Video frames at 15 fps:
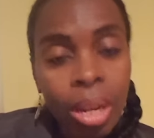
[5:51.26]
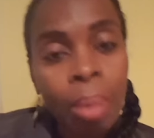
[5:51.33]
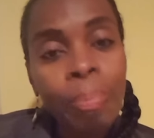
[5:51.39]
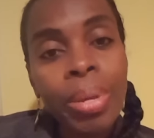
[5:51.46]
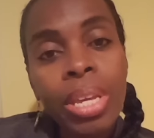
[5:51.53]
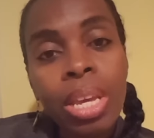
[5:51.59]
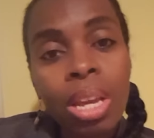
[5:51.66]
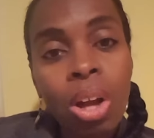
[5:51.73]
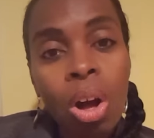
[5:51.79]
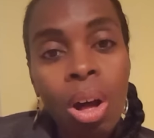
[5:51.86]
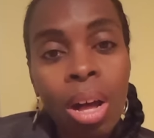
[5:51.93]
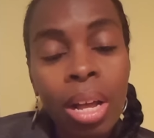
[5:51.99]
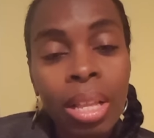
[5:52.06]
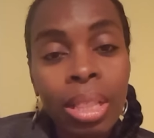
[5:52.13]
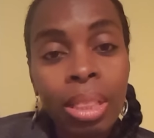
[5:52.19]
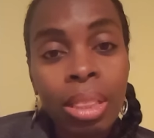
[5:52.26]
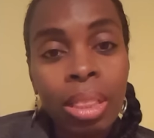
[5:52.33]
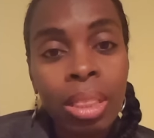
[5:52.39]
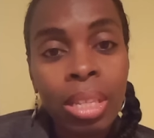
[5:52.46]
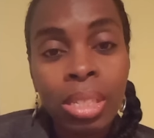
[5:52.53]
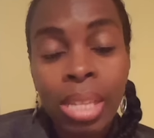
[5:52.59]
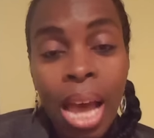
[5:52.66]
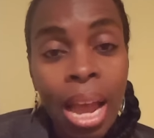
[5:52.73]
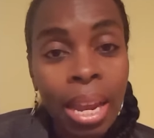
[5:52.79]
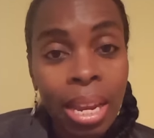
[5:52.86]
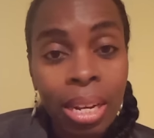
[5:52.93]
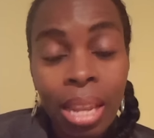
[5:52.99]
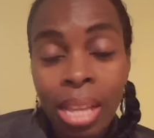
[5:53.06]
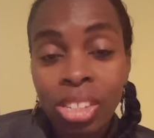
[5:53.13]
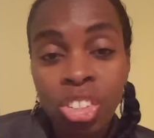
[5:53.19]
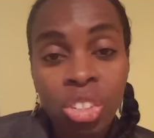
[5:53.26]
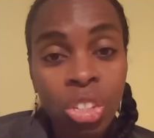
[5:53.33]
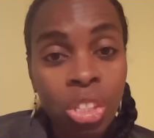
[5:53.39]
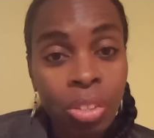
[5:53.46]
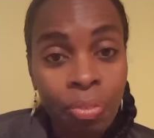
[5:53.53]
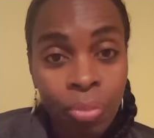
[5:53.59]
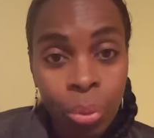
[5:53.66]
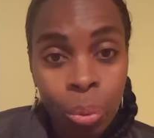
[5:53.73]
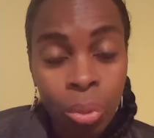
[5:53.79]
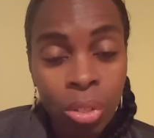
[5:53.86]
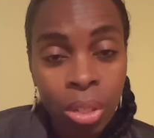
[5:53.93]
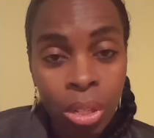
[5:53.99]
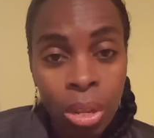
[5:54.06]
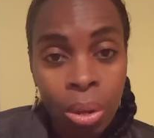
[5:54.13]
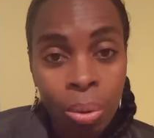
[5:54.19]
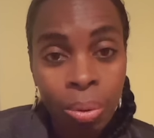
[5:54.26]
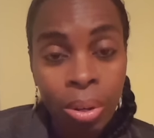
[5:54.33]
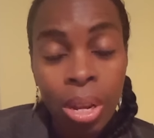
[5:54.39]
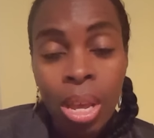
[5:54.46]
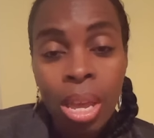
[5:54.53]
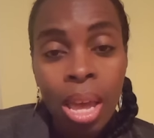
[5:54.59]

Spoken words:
being on the diet, that's just the foods alone.